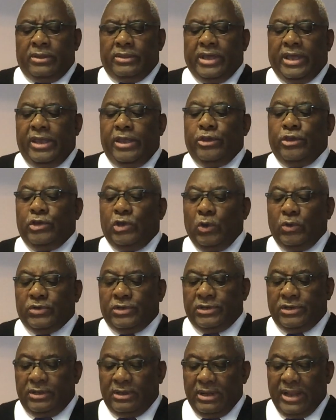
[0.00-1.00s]
that He
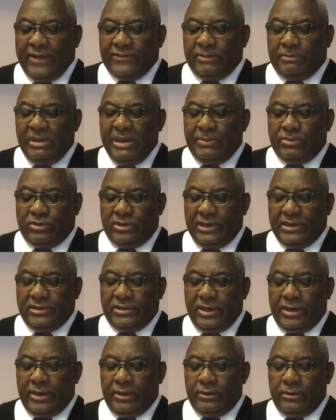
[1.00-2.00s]
uses in the lives of people, should I
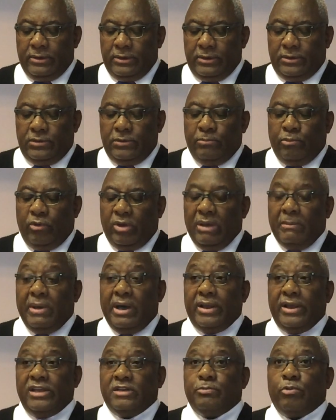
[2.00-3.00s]
say, to bring
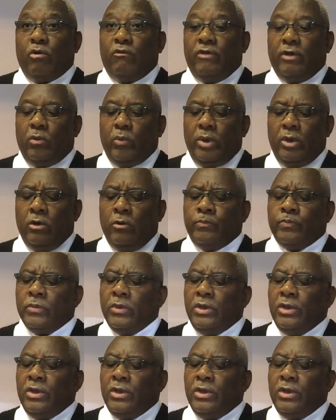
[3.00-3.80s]
about His perfect will.